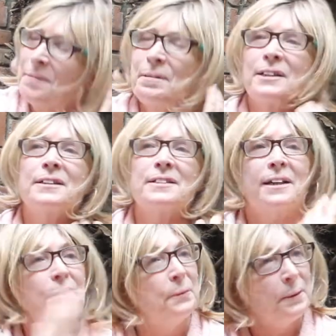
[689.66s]
because
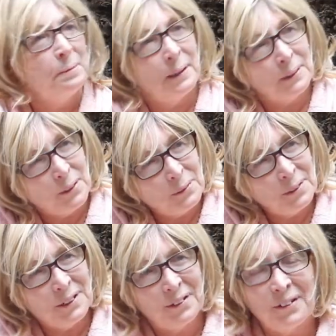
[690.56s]
not only am I alone
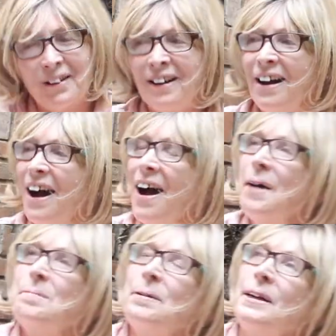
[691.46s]
here,
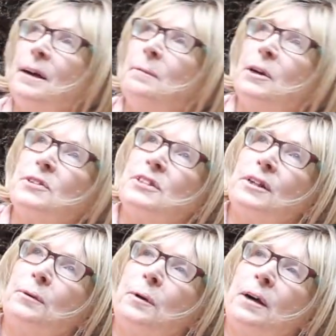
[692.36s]
but I'm
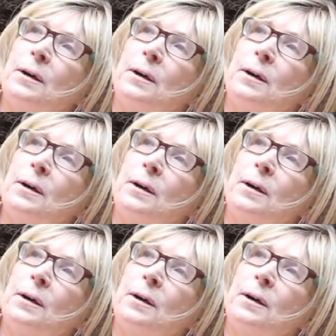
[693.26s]
also